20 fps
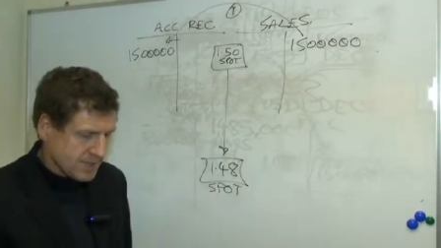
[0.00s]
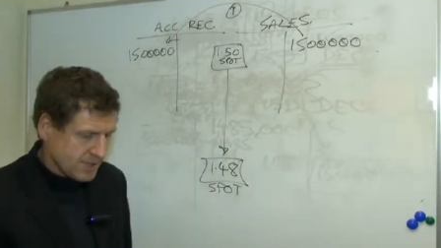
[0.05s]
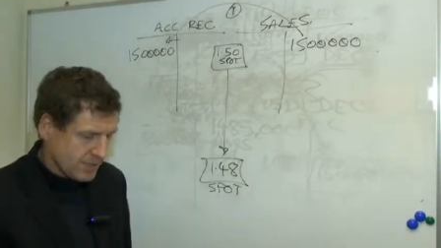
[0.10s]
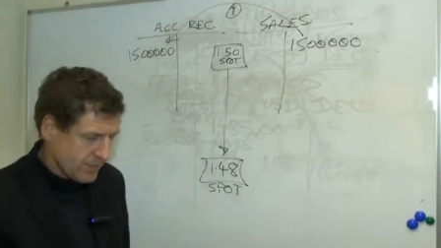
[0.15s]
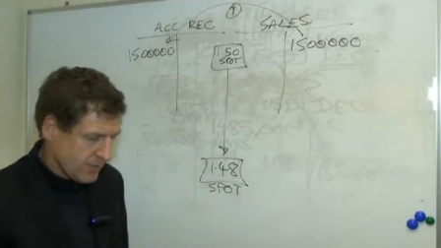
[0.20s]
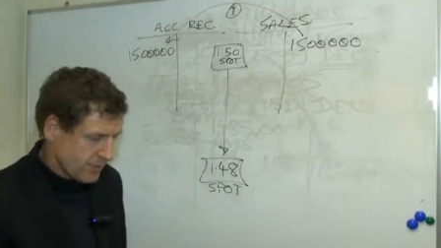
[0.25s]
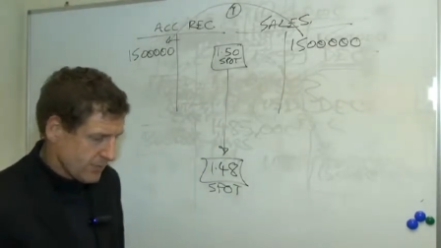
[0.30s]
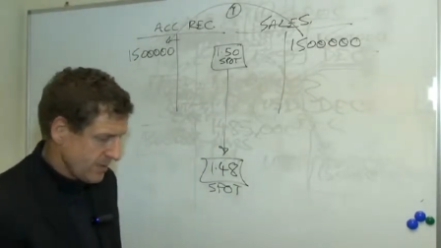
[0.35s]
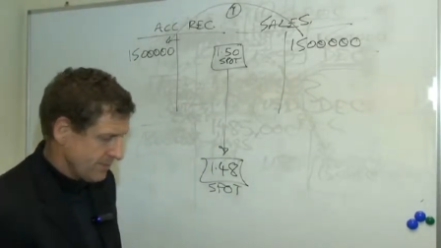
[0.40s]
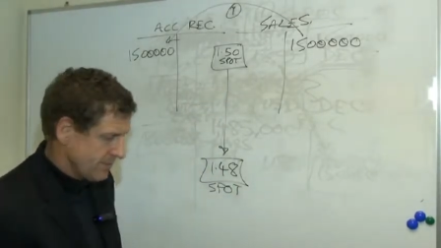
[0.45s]

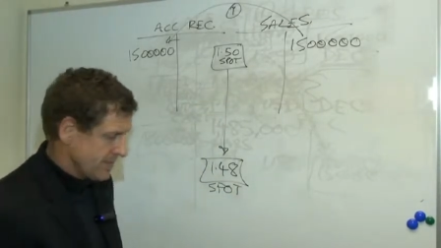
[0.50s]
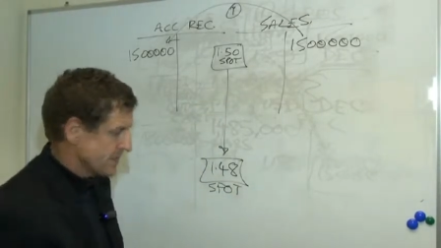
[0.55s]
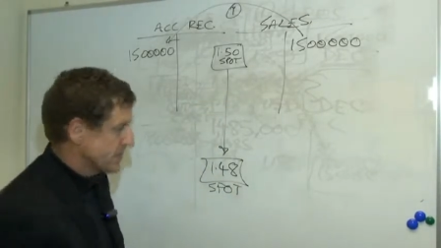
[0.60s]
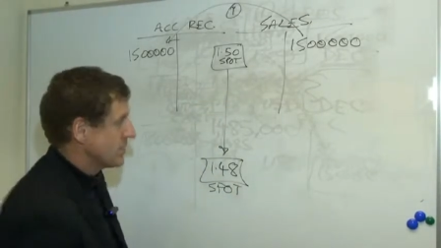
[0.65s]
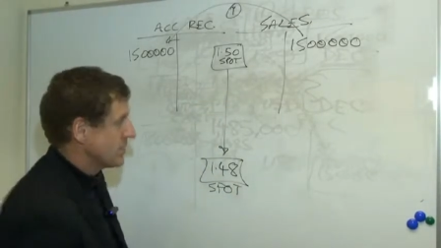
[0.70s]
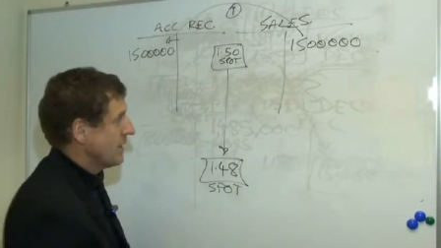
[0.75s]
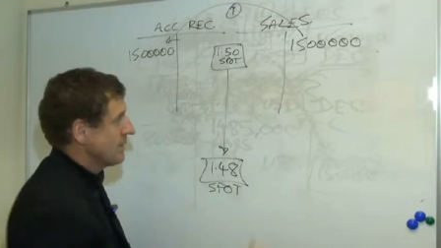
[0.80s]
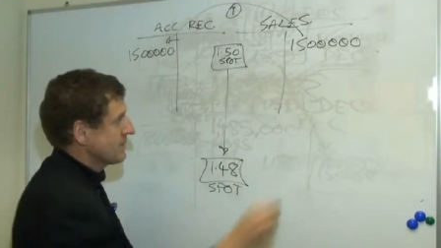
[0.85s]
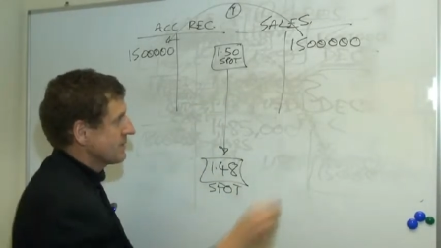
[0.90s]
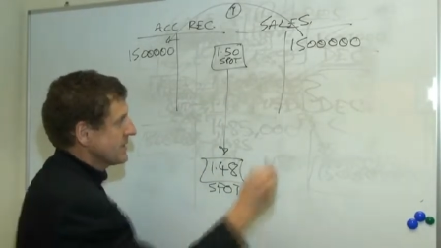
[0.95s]
So in 3
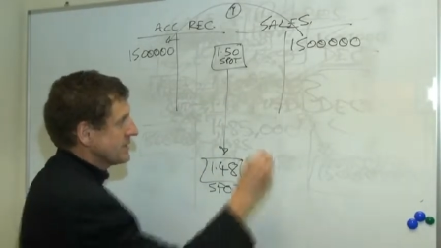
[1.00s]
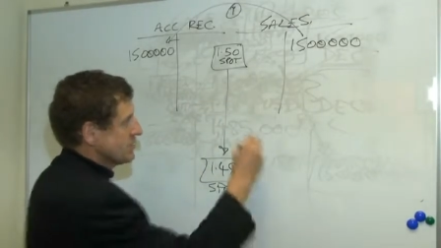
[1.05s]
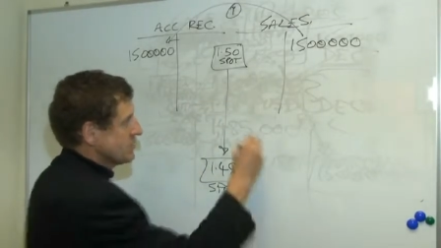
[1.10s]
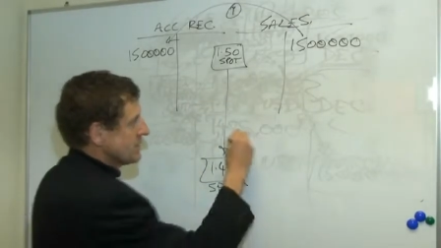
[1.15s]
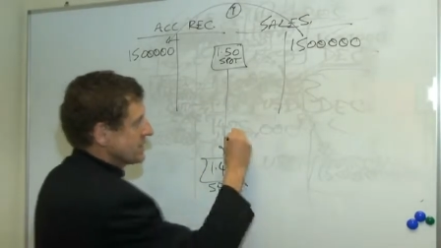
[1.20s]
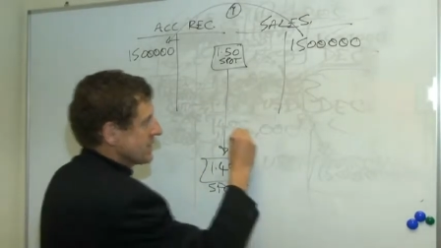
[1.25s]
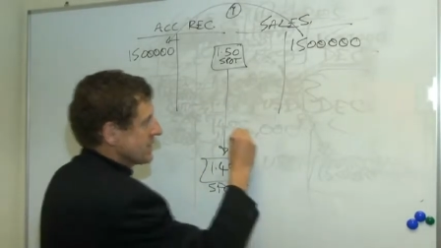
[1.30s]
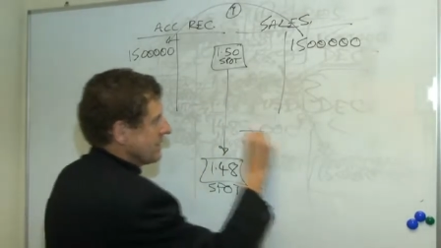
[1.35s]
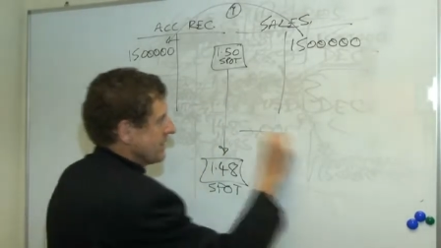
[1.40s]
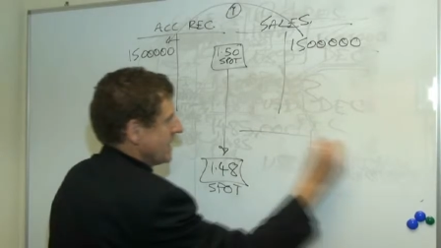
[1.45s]
months' time, guess
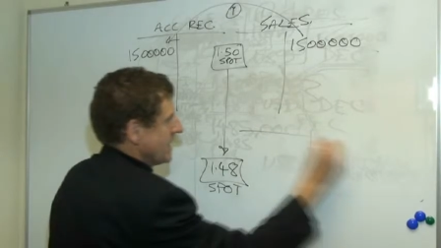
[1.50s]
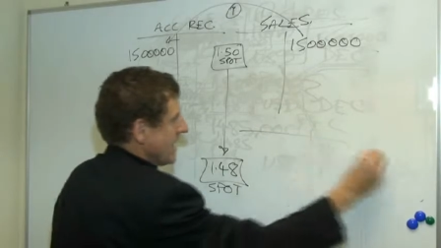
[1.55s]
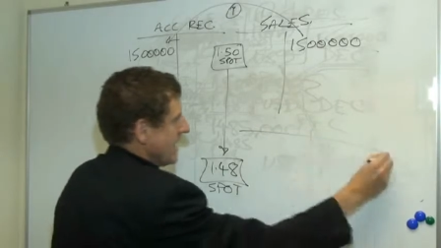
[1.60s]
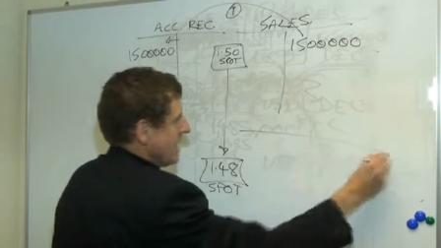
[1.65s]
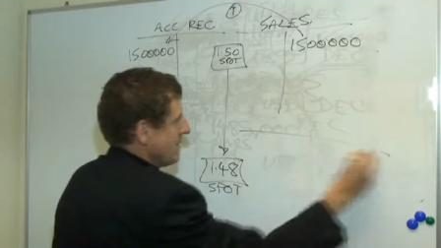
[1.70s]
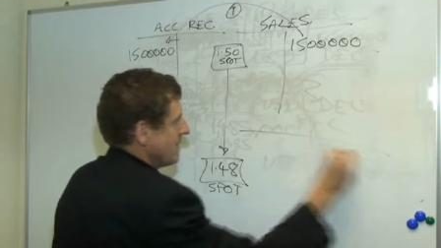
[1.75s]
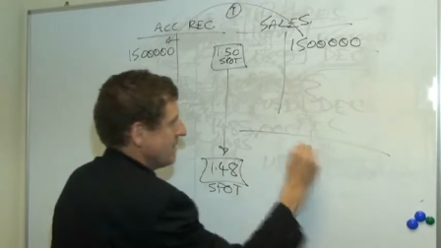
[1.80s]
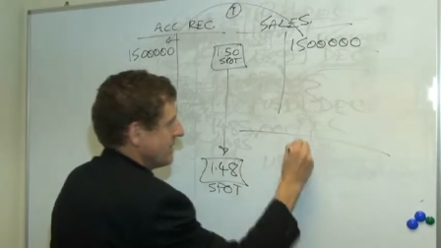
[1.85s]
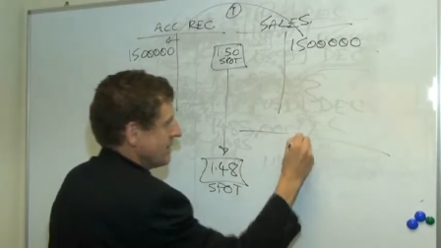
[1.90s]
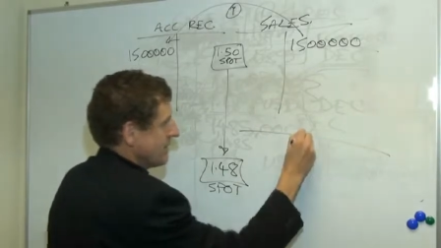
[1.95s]
what's going to
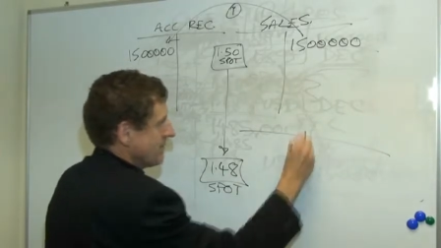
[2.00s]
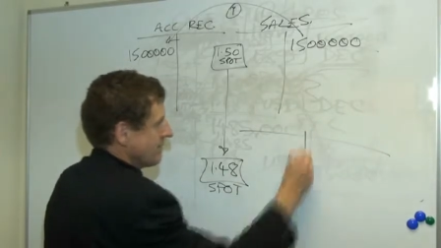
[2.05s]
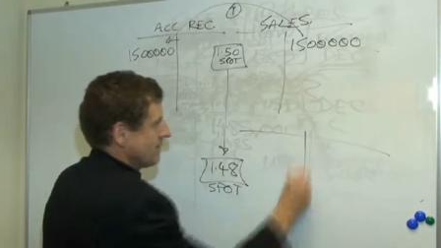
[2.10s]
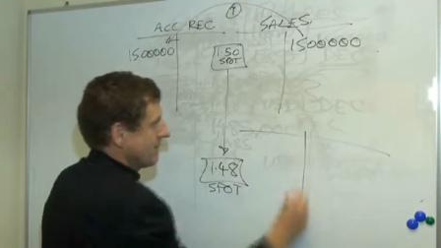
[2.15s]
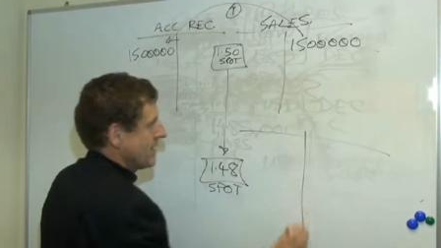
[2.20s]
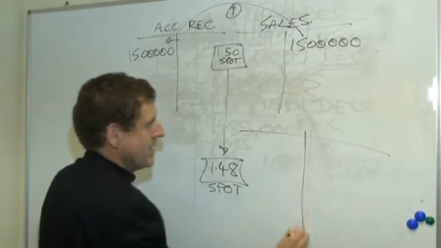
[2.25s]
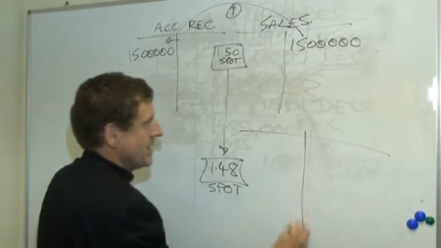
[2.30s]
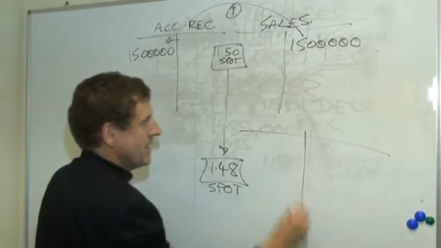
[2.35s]
happen?